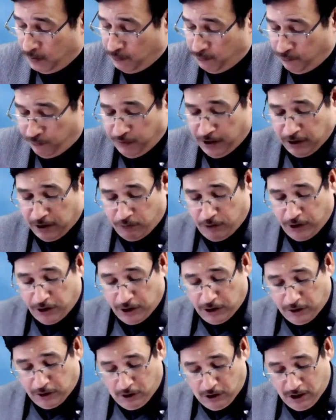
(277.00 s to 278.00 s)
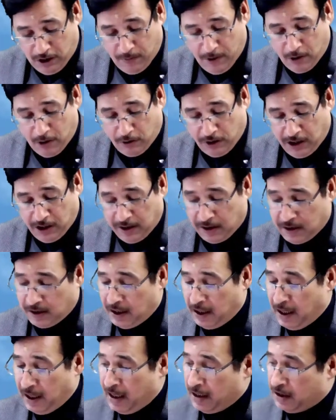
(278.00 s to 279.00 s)
First, we shall talk about this
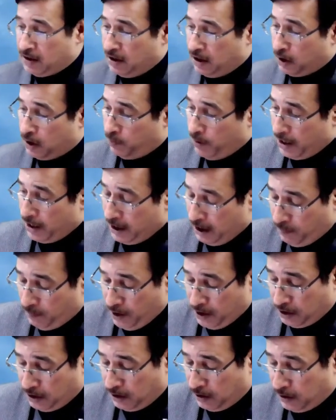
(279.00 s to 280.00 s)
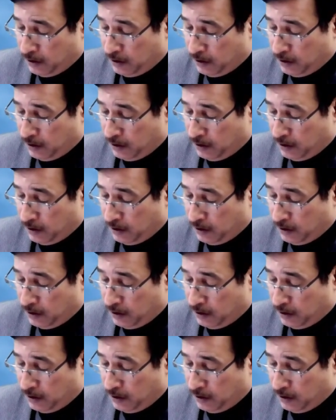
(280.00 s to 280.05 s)
assets backing method.